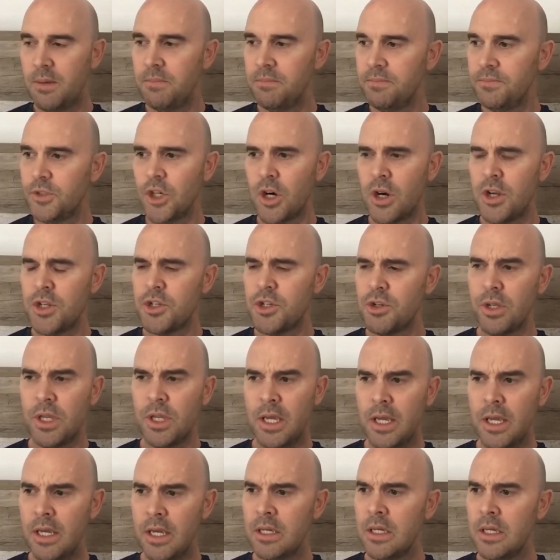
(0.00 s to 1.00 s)
Chinese New
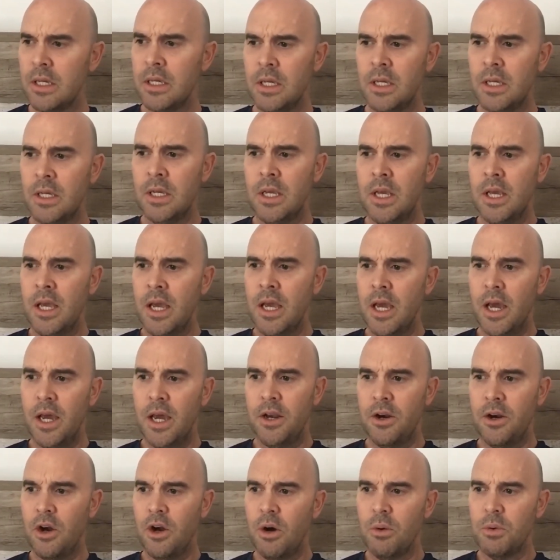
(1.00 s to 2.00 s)
Year,
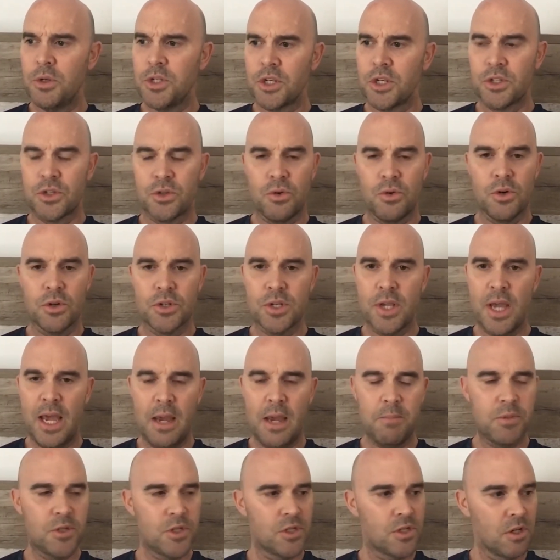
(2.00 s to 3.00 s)
and I was
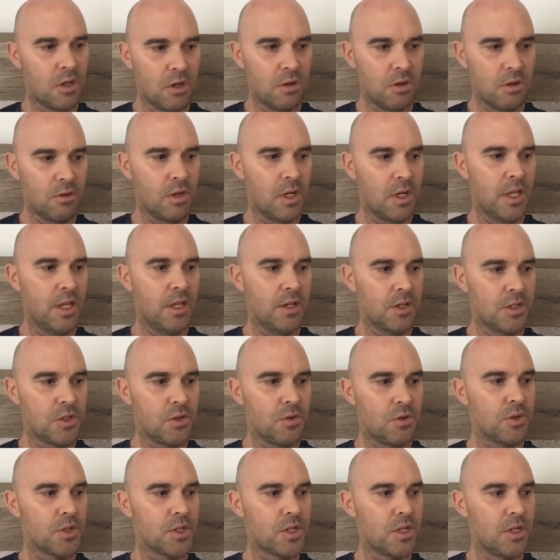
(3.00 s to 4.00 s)
absolutely
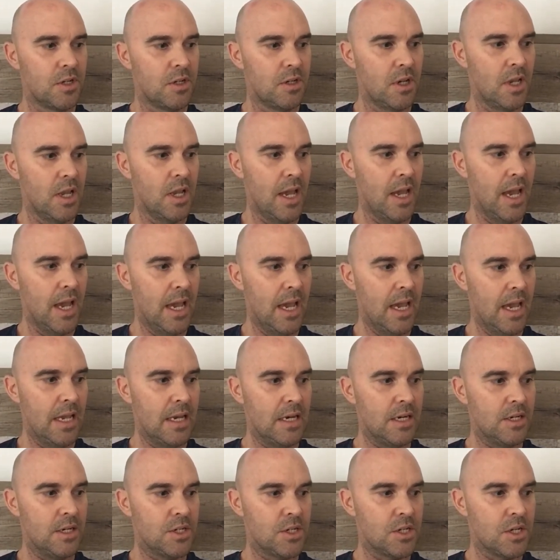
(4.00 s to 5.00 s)
exhausted,
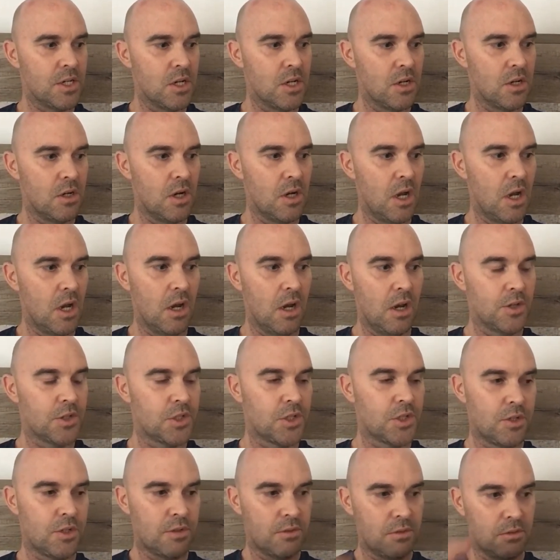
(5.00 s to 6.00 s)
and I
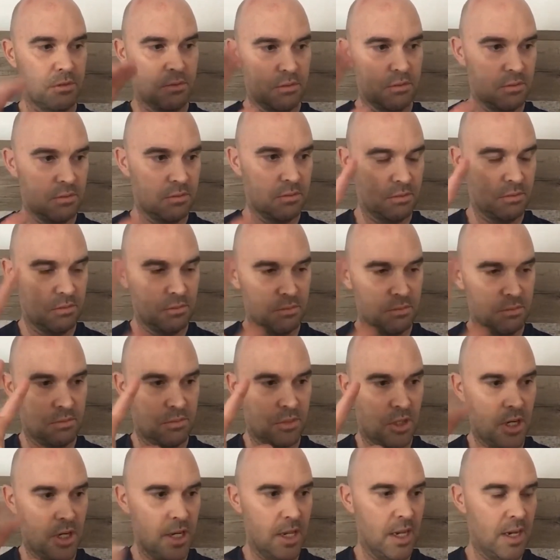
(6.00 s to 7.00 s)
lost
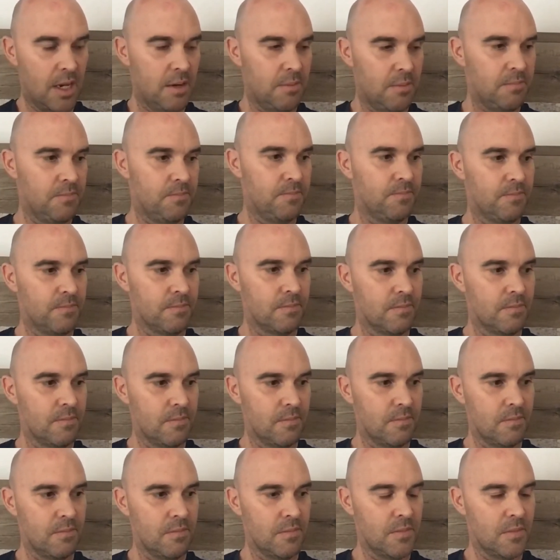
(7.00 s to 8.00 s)
my
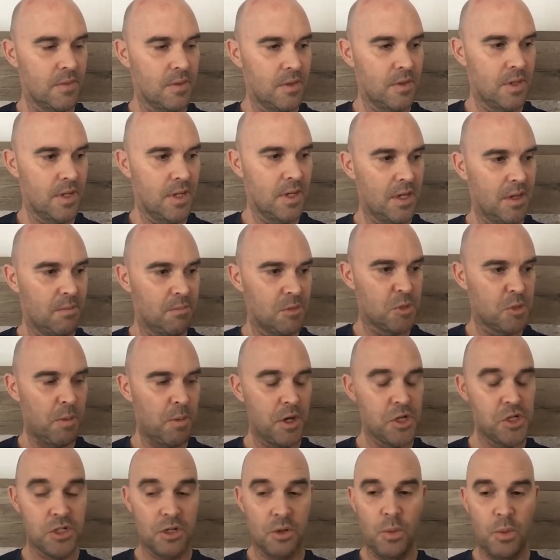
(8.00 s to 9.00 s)

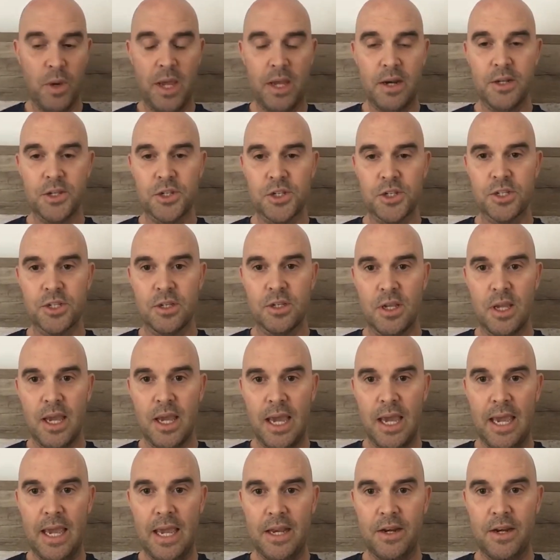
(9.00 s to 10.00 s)
spatial awareness,
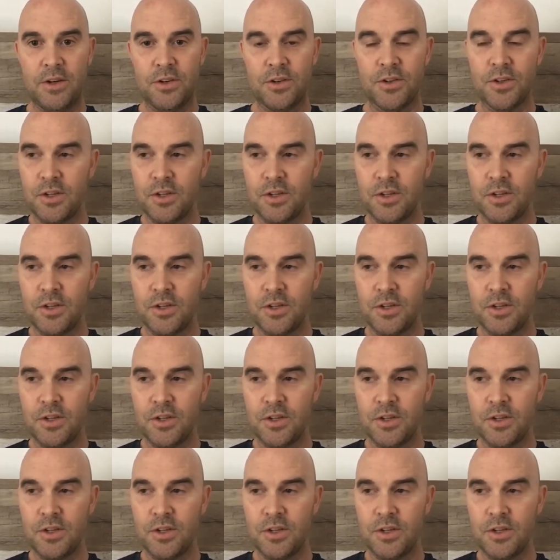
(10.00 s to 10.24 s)
and